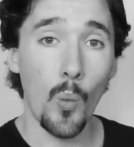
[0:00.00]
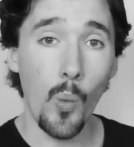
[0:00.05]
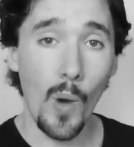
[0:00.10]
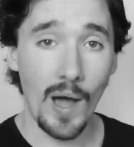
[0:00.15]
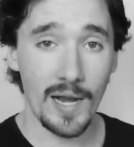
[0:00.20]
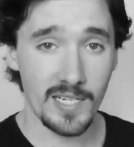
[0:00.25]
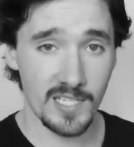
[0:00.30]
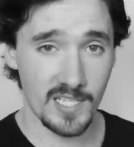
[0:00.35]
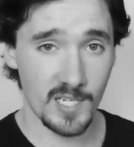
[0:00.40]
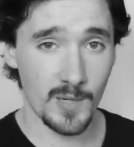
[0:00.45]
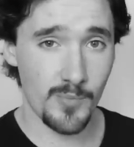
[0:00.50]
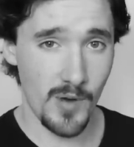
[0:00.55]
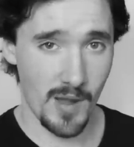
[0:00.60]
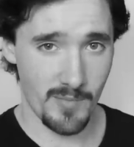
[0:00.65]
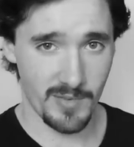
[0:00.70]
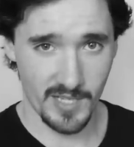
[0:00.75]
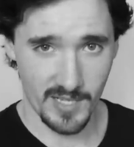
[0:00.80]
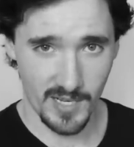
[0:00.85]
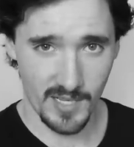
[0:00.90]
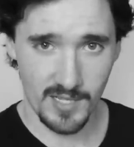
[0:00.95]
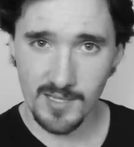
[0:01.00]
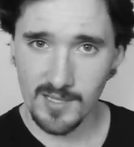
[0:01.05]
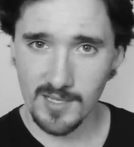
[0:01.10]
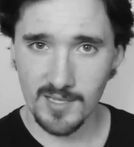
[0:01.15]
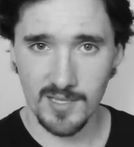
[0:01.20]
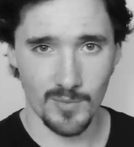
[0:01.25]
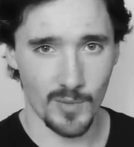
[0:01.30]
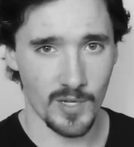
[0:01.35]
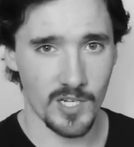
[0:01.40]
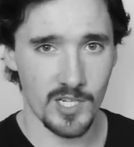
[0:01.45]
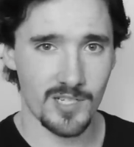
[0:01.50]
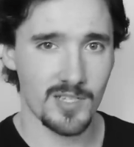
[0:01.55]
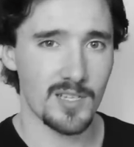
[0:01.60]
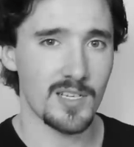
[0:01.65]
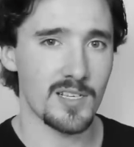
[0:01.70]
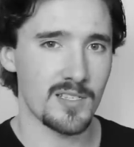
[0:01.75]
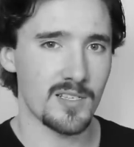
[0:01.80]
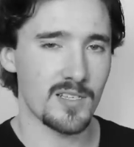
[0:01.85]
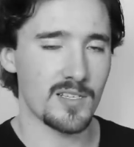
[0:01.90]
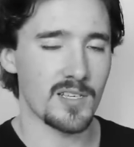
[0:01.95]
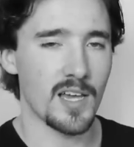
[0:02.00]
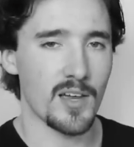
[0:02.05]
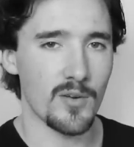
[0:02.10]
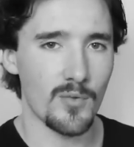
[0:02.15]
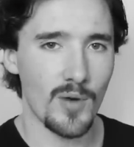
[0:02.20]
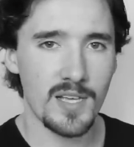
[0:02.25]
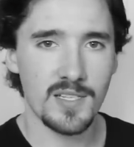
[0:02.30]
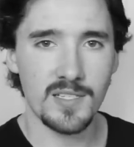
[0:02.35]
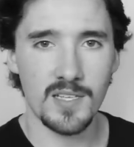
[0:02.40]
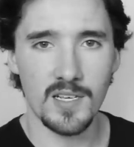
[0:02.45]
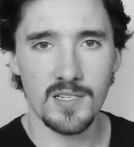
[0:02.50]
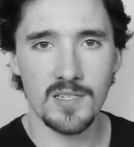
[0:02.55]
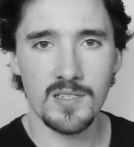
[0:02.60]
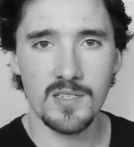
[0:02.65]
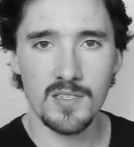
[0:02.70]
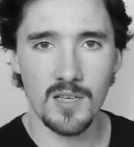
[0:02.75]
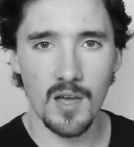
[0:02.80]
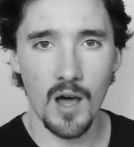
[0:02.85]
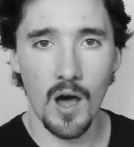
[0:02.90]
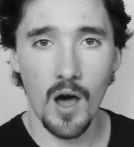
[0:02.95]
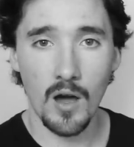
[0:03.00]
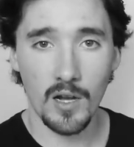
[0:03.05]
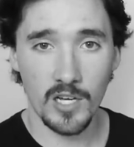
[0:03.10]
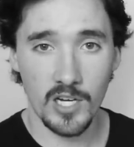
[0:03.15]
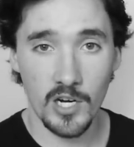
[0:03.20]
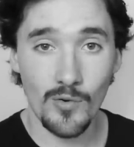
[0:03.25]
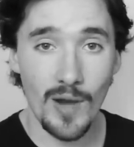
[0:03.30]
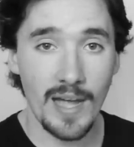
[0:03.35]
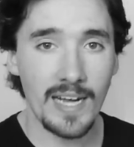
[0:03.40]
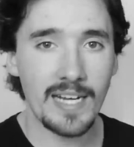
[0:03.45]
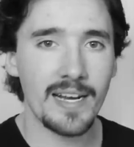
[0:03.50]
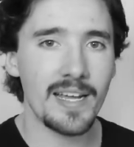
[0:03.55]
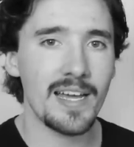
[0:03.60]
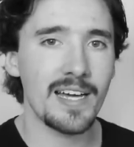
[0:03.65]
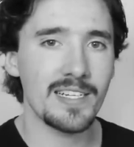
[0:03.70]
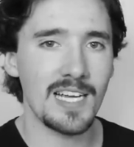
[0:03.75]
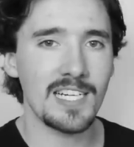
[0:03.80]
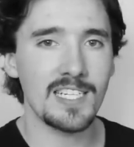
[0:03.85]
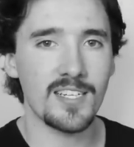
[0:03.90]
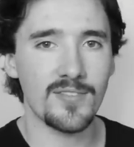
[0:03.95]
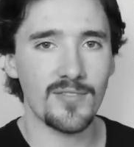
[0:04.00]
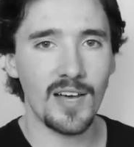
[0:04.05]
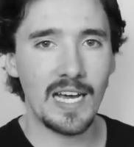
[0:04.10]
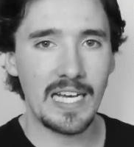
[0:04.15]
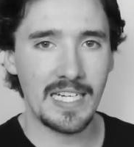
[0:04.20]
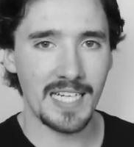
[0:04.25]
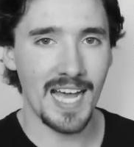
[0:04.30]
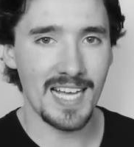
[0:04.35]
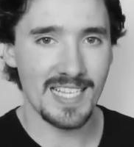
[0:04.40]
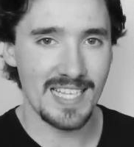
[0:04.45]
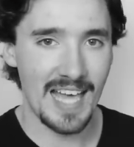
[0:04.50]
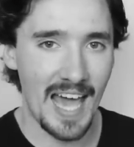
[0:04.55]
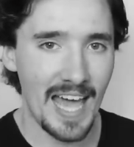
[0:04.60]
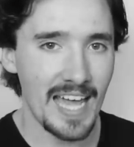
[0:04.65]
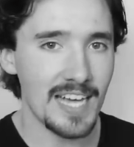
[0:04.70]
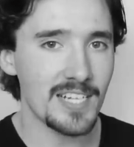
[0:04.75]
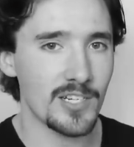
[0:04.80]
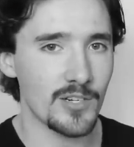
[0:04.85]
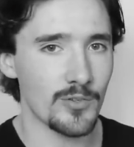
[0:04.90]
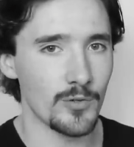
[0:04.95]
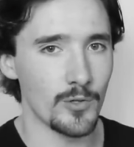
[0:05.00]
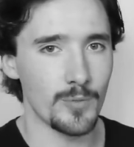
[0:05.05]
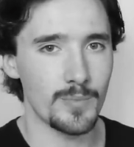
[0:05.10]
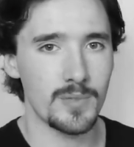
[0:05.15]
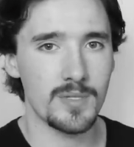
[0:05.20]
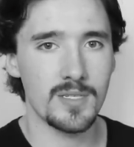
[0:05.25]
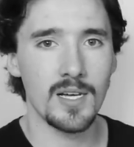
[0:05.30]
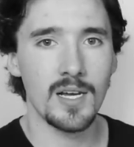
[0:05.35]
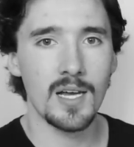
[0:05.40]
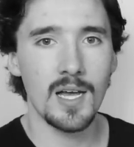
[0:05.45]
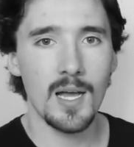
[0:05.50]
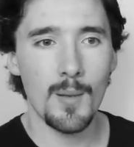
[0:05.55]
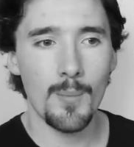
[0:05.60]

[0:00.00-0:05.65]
White supremacists, which is to say racists, are correctly identified as hate groups.